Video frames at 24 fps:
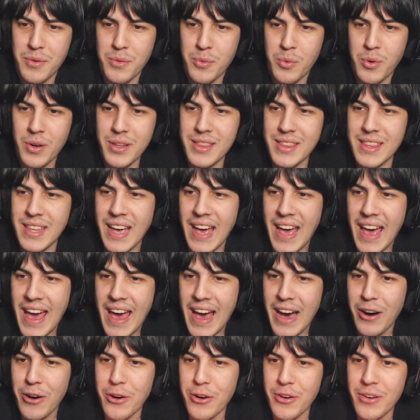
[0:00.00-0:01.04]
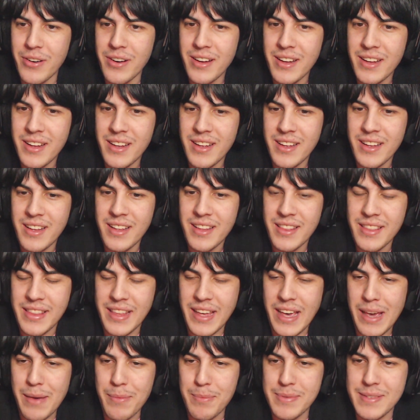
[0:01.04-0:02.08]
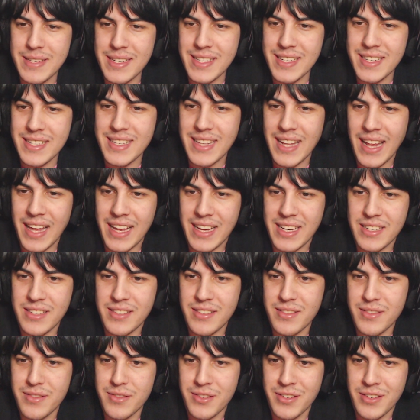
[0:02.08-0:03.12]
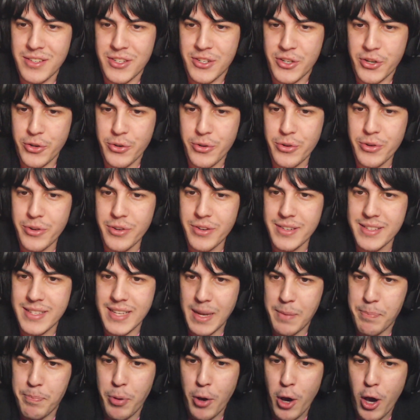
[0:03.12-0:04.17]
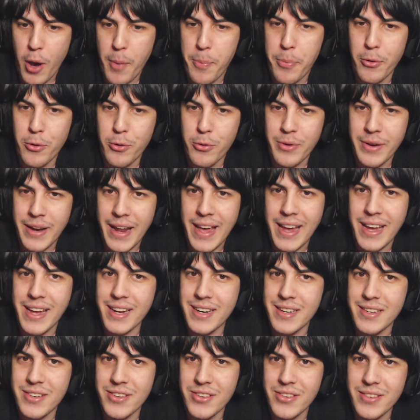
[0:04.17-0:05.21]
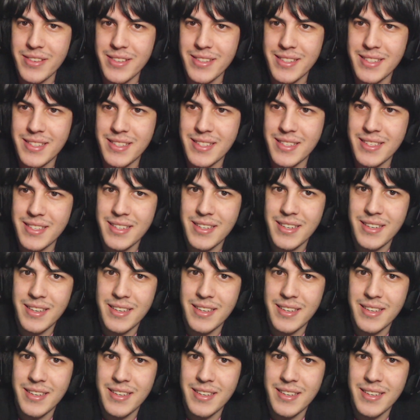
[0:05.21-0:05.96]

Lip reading: What the hell? The imps are just like dudes? Like purple naked dudes?